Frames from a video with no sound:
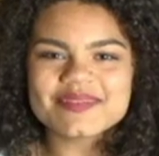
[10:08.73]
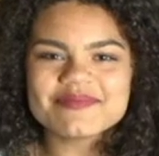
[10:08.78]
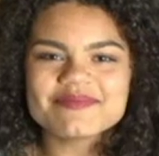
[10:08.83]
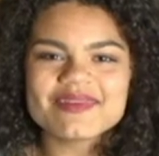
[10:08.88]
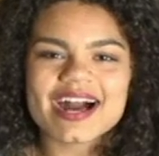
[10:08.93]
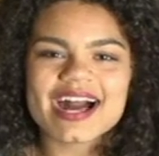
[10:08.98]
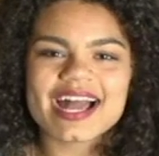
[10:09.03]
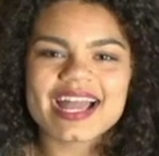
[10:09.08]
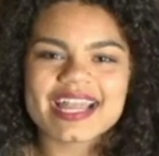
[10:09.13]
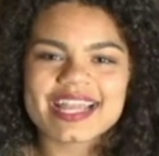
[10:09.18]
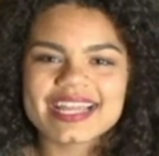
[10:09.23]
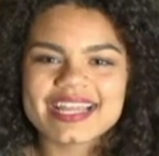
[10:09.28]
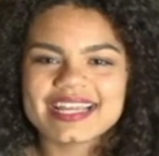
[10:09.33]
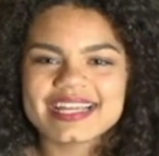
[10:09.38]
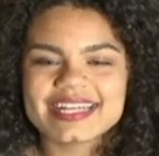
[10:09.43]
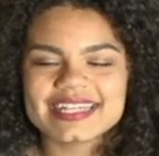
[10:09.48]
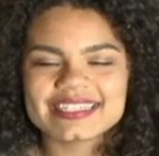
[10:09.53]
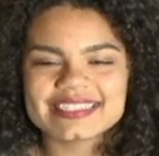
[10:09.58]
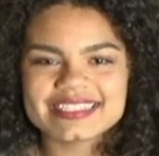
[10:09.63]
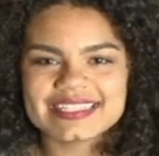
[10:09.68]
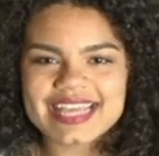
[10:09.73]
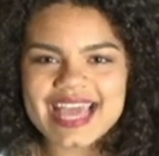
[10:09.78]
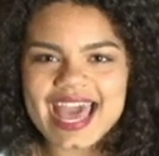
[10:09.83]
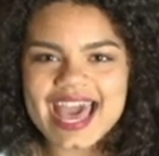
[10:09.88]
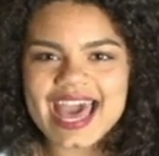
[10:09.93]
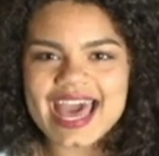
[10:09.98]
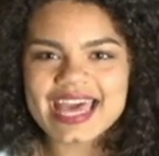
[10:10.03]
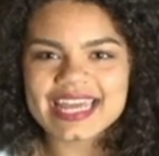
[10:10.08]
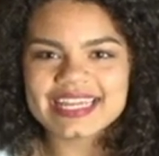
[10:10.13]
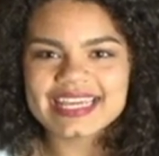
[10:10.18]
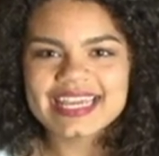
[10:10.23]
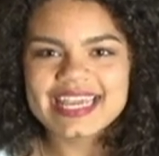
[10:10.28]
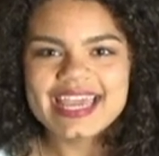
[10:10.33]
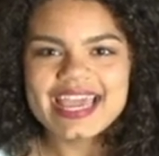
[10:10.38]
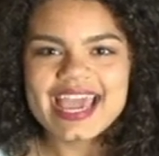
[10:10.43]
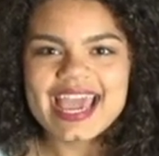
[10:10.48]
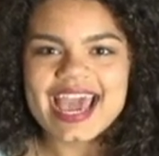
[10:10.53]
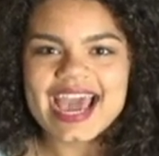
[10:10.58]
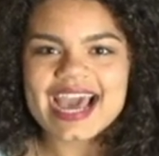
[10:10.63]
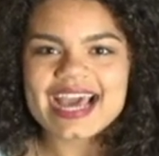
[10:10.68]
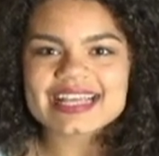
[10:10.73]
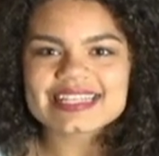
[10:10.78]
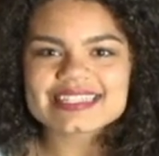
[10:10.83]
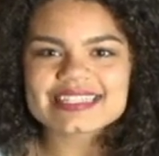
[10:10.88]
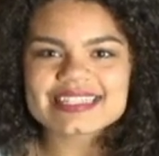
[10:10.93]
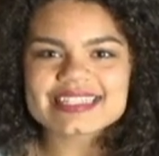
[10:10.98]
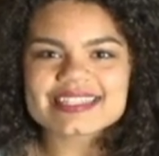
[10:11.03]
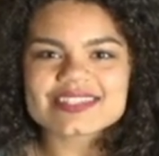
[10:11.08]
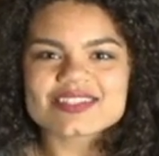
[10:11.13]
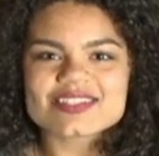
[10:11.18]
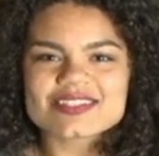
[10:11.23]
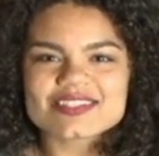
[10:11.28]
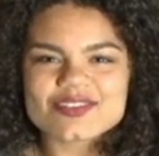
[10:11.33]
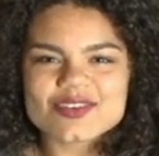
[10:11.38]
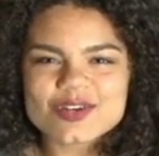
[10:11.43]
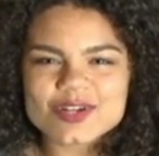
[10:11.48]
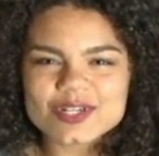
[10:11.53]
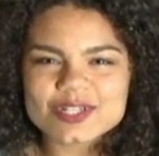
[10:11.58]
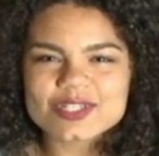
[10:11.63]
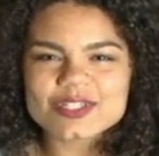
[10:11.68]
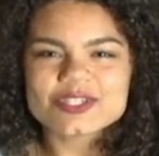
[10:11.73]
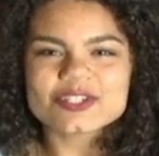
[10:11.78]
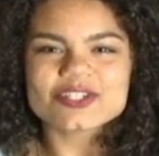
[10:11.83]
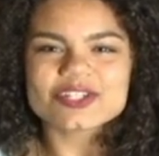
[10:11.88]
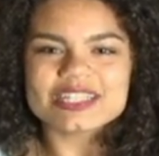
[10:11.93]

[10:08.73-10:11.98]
My dad has this dark,